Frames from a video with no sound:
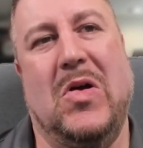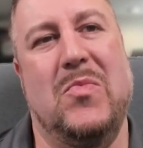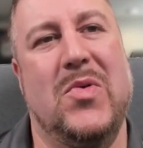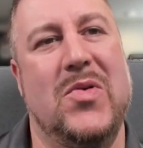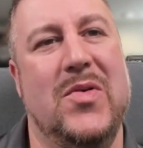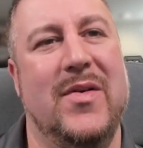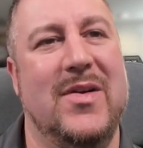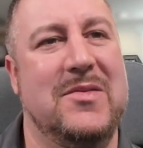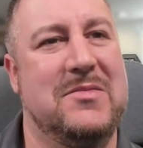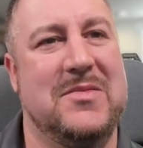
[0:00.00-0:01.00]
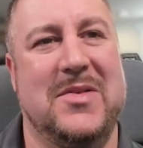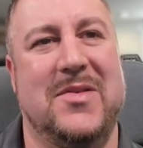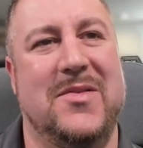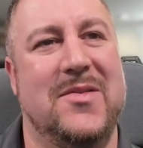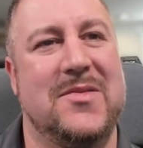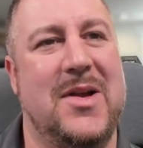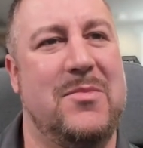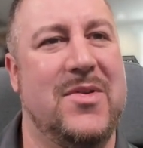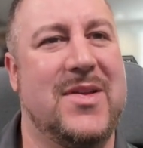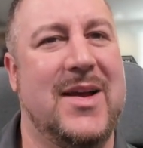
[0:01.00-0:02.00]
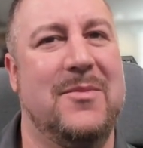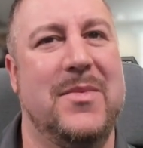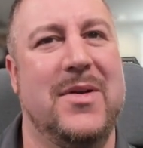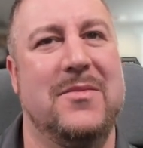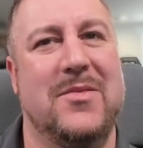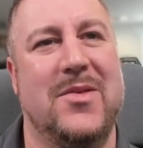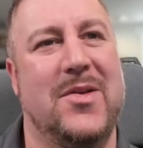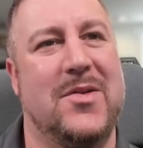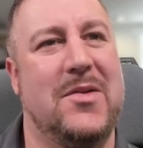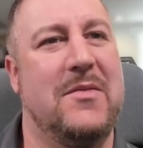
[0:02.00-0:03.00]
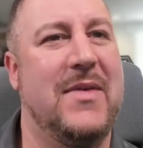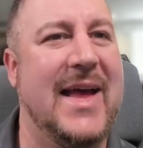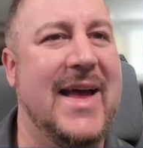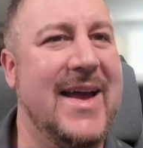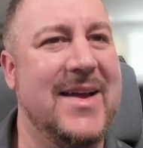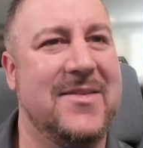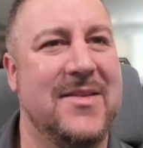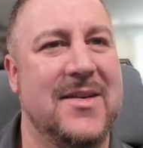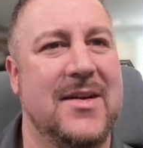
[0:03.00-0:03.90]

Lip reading: Outmaneuver, don't know, Deborah's Gambit, so you can evade.